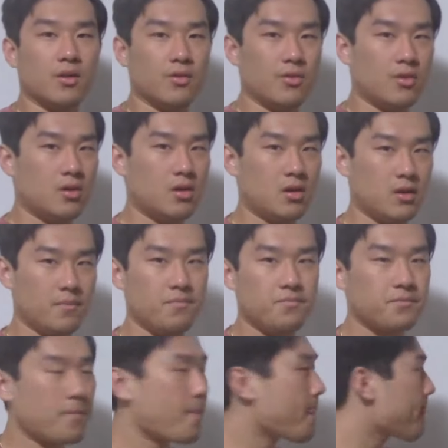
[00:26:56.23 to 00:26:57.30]
Lo,
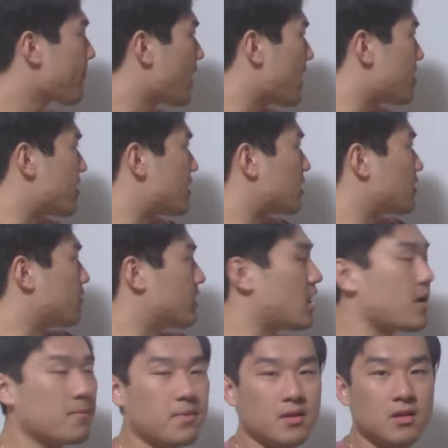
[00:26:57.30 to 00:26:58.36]
and then going
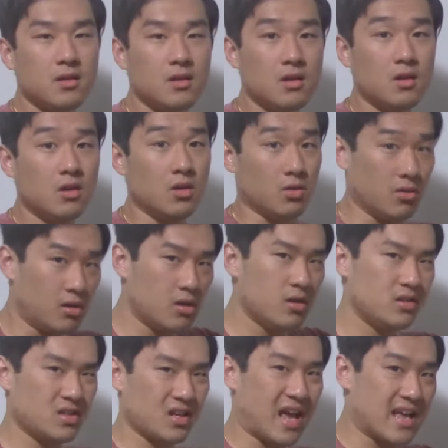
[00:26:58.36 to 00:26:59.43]
up. Lo,
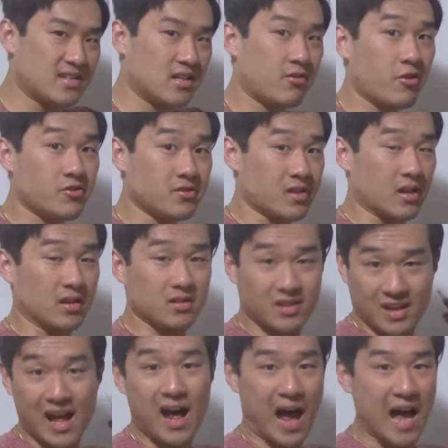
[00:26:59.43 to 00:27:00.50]
it's like asking
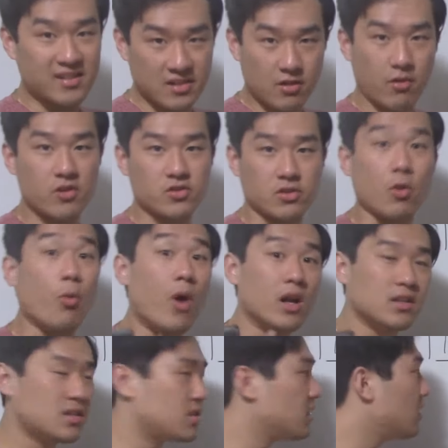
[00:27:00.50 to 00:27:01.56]
question,
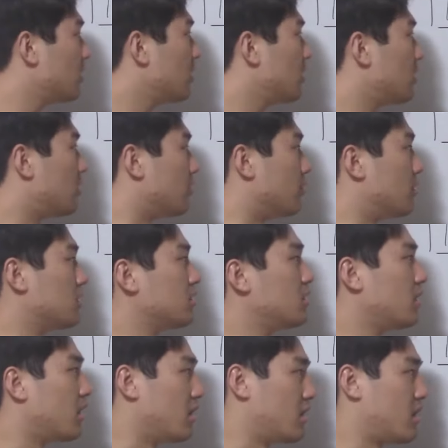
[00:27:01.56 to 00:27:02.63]
what? Lo,
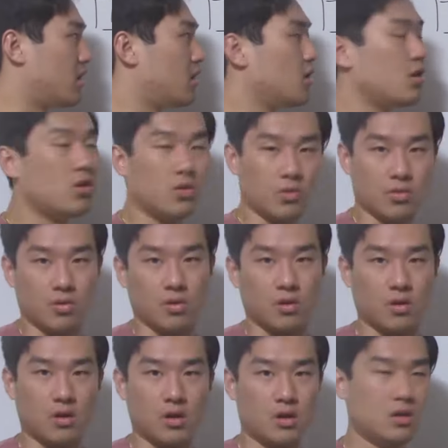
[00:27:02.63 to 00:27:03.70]
and then
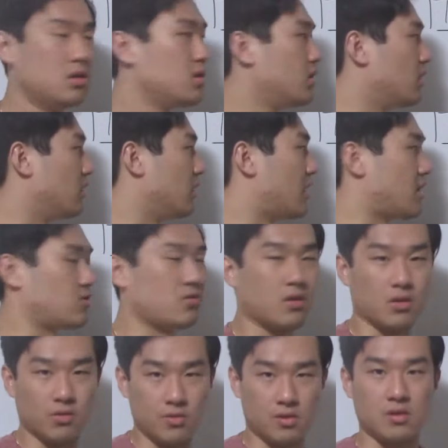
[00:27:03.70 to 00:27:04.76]
lo. Last
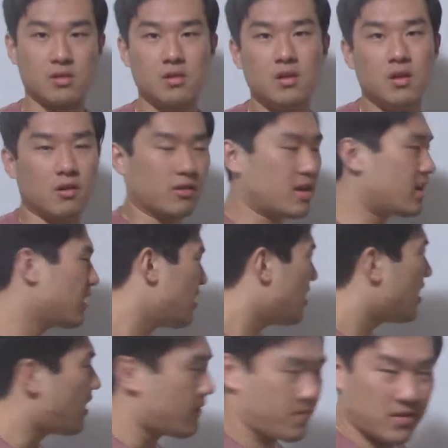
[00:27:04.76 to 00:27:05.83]
one, lo. Okay,
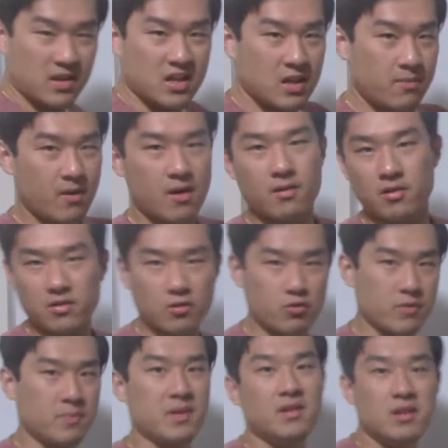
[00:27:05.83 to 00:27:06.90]
then keep on
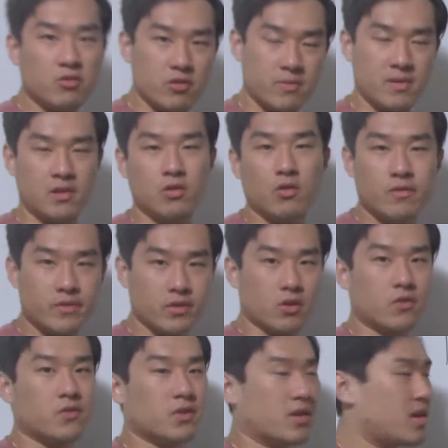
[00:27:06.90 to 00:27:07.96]
repeating over and
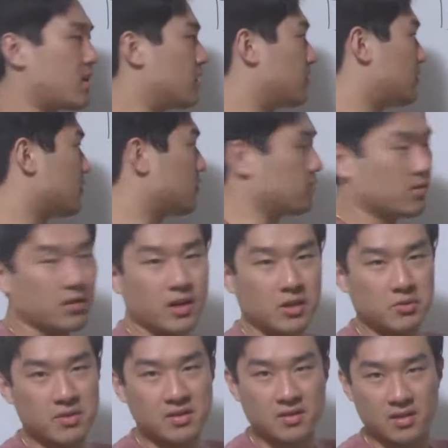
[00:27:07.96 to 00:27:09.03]
over again. So can
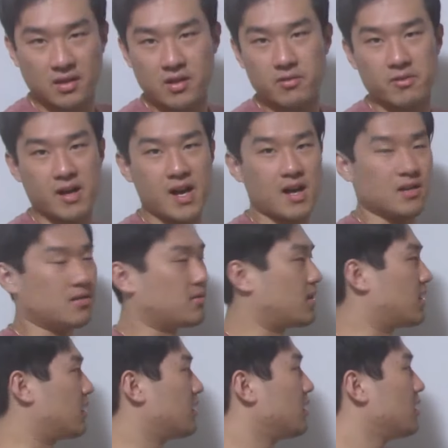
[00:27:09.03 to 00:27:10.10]
really stick in your head.
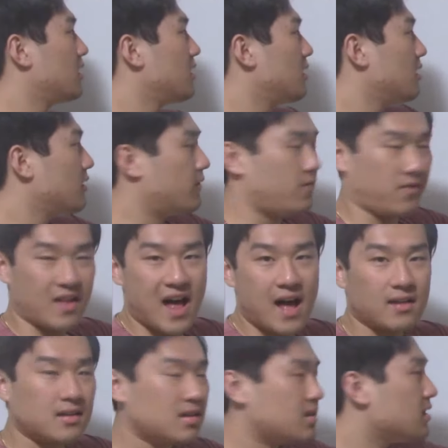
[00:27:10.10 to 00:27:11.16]
Okay,
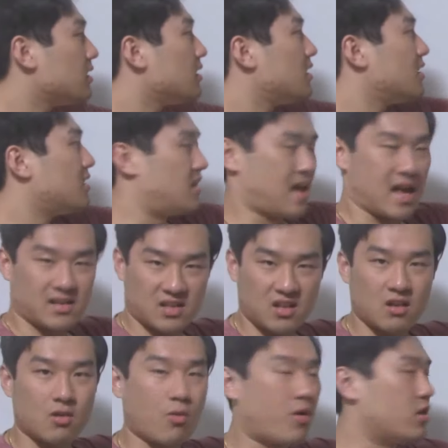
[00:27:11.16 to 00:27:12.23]
flat,
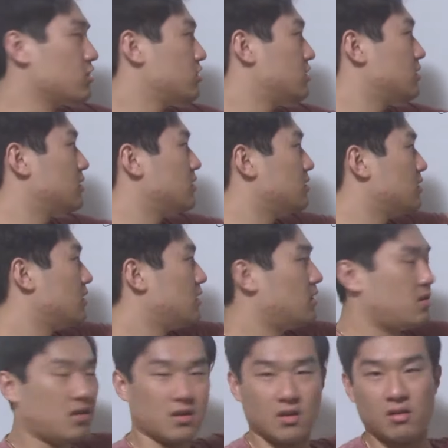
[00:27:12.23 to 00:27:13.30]
asking a question.
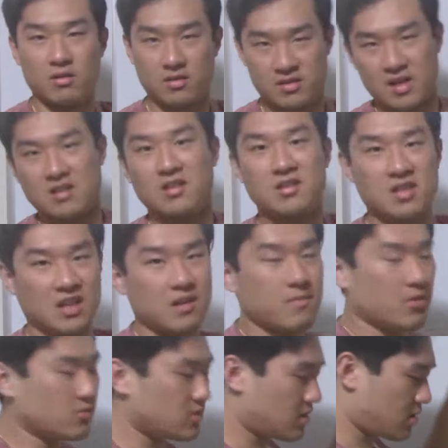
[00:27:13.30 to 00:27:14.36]
It's kind of singing
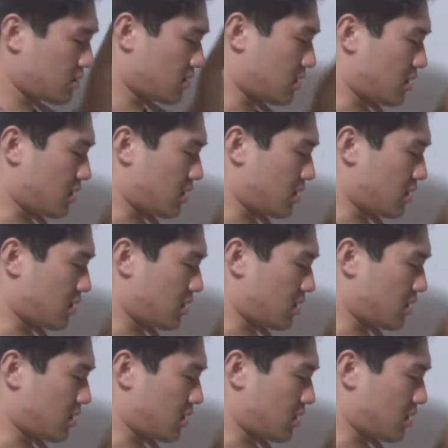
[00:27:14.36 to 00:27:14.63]
music.